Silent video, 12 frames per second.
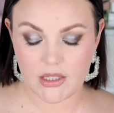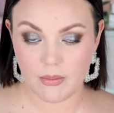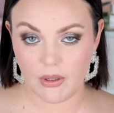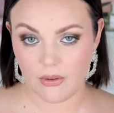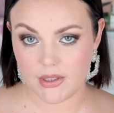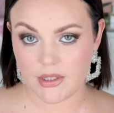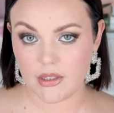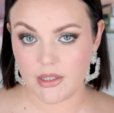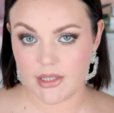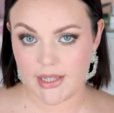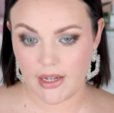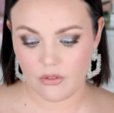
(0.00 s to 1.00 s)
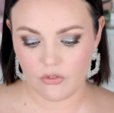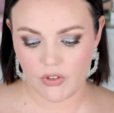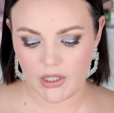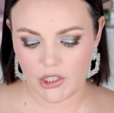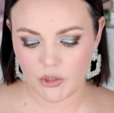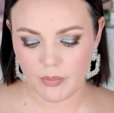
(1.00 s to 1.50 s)
to be honest, are a satin
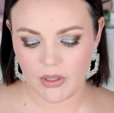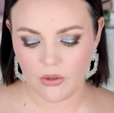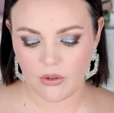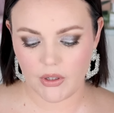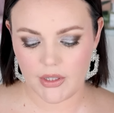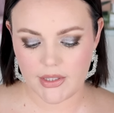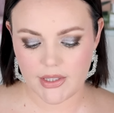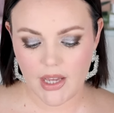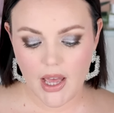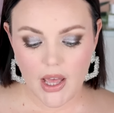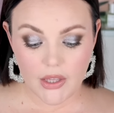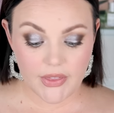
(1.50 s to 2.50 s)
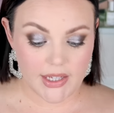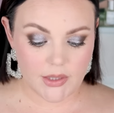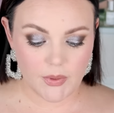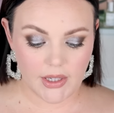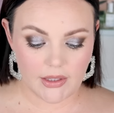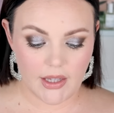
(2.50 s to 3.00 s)
finish because
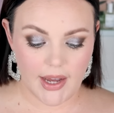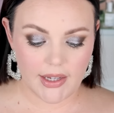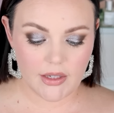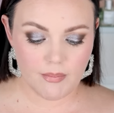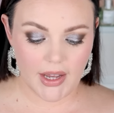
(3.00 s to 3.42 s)
that's what I like.